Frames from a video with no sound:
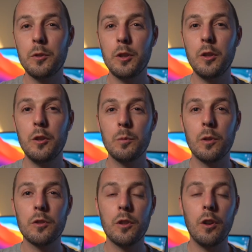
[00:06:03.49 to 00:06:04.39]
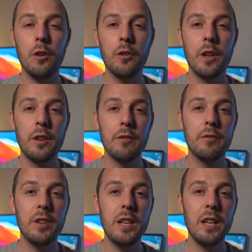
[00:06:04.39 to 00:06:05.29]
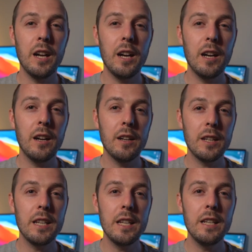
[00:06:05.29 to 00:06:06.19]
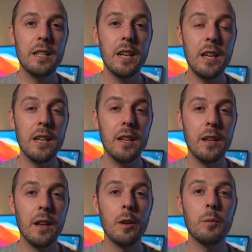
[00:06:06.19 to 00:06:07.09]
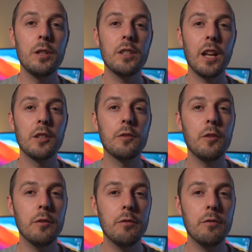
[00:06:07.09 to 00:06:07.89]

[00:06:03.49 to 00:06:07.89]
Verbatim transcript: to use what's called V R E T, which stands for